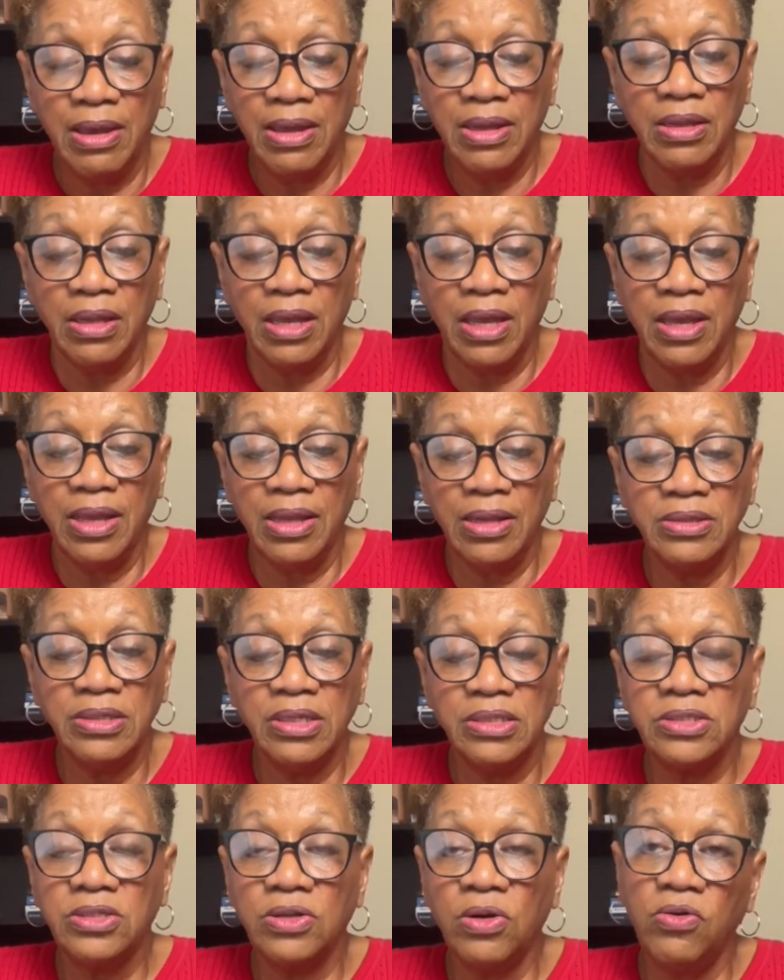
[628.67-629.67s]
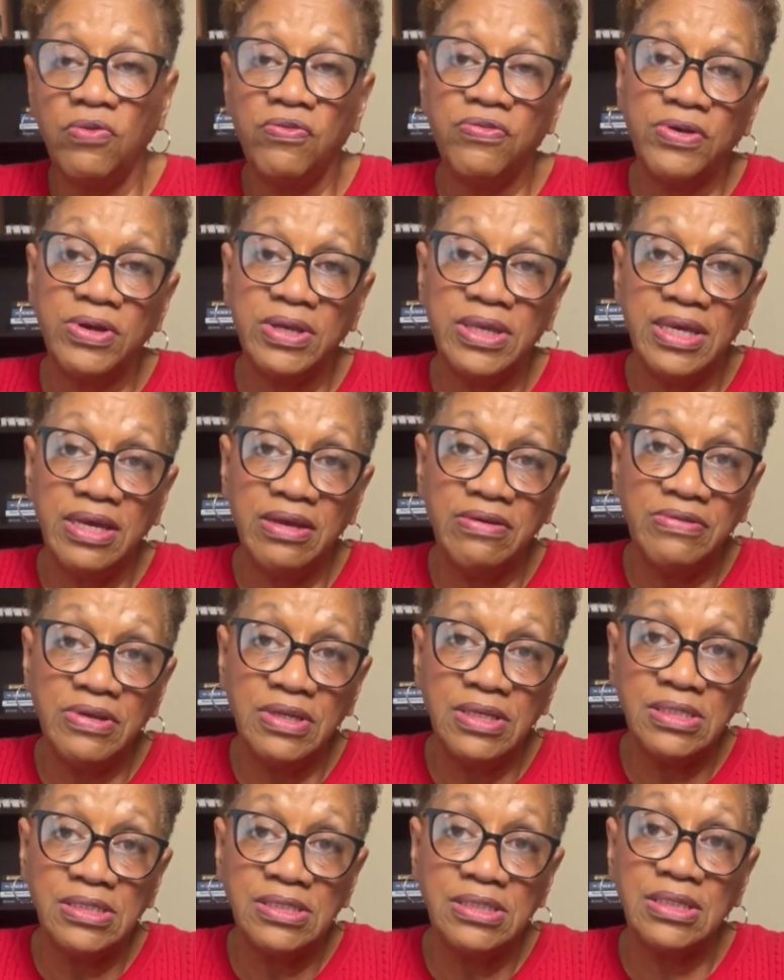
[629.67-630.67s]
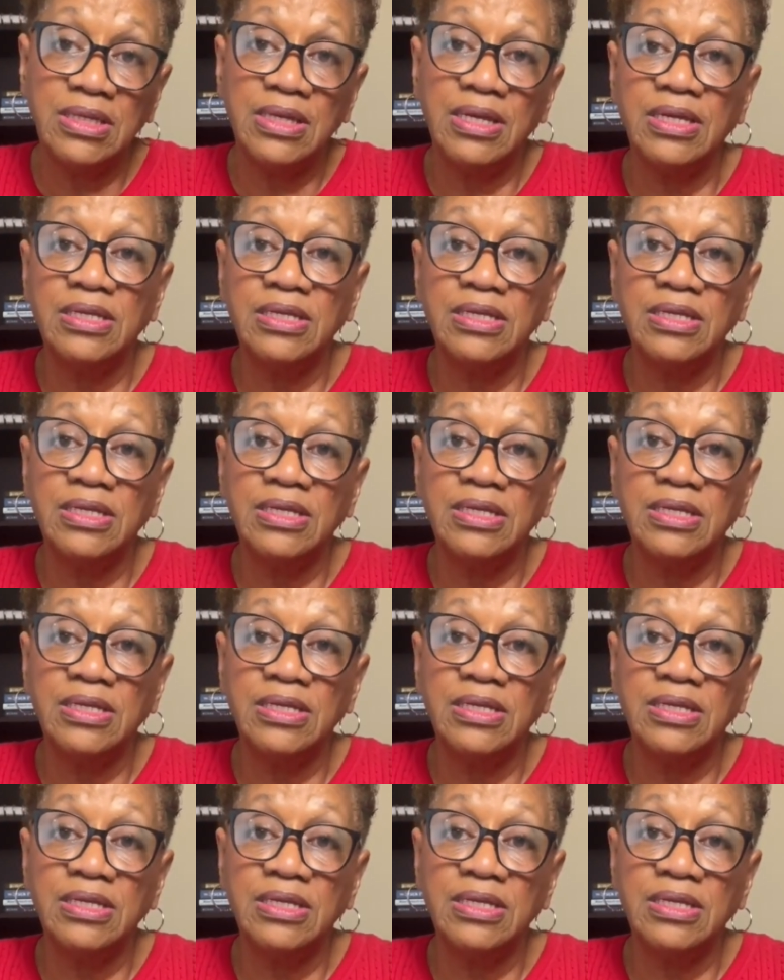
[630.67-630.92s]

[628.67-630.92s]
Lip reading: And so forgiveness